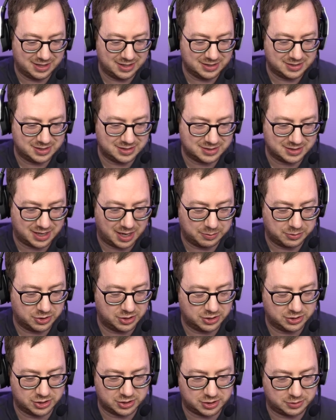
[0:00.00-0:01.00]
this is I'm
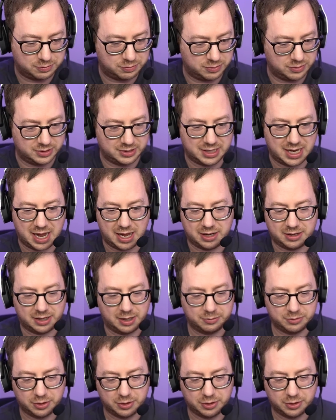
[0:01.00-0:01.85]
gonna just yeah I'm